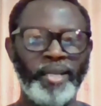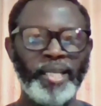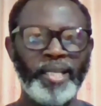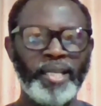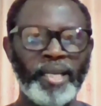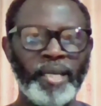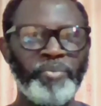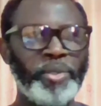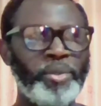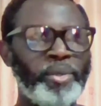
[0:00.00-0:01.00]
um,
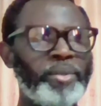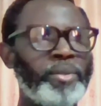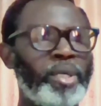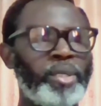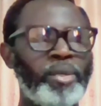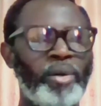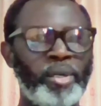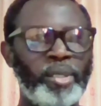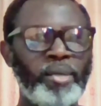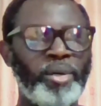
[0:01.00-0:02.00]
you know, on,
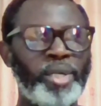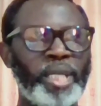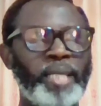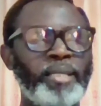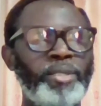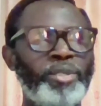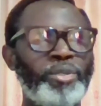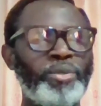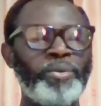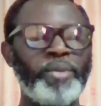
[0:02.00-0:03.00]
on, on an
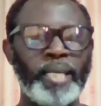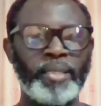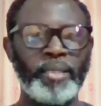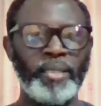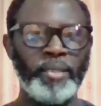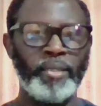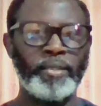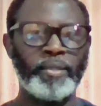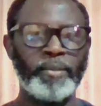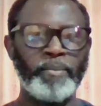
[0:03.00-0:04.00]
issue that
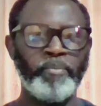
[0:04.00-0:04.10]
is